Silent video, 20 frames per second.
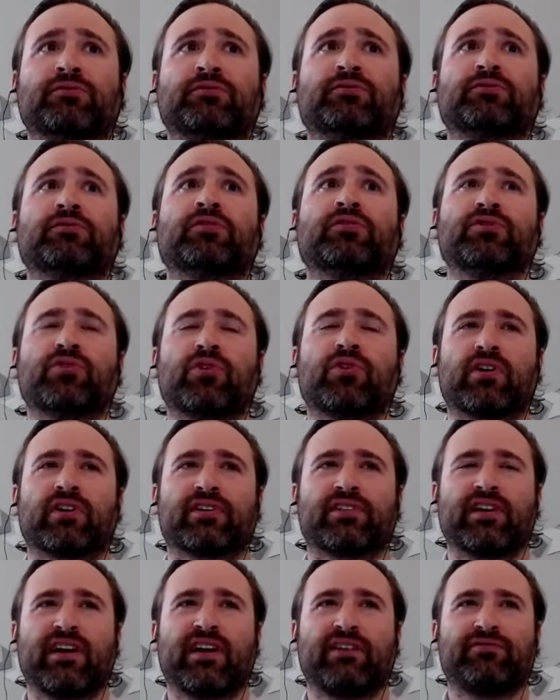New York
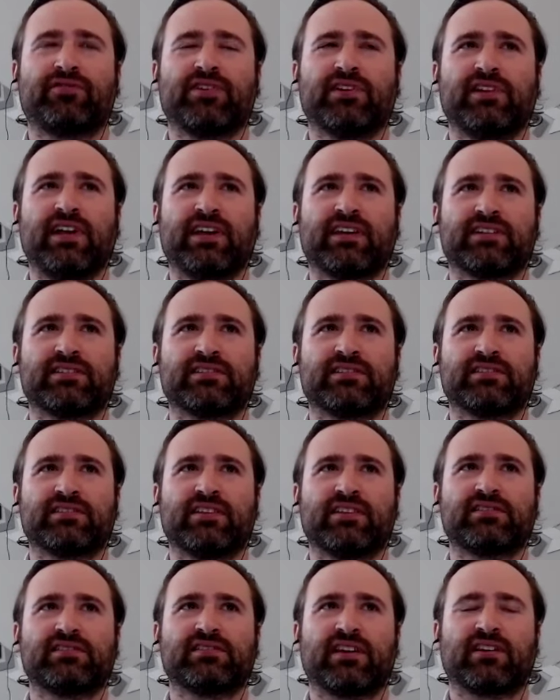that I feel like
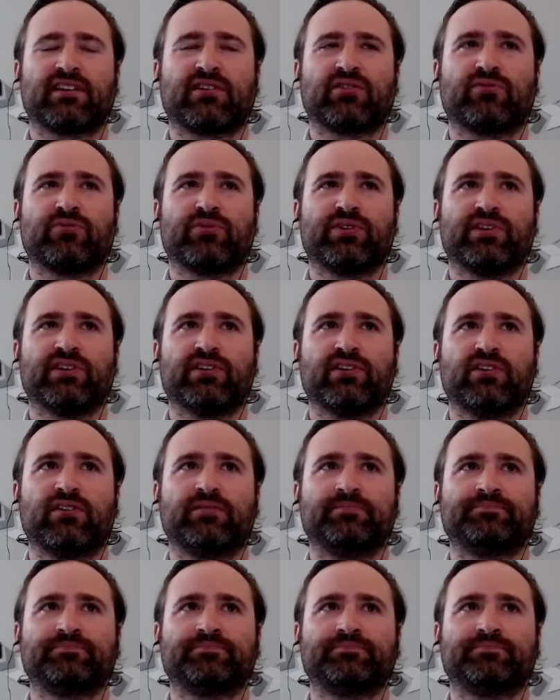is like a real,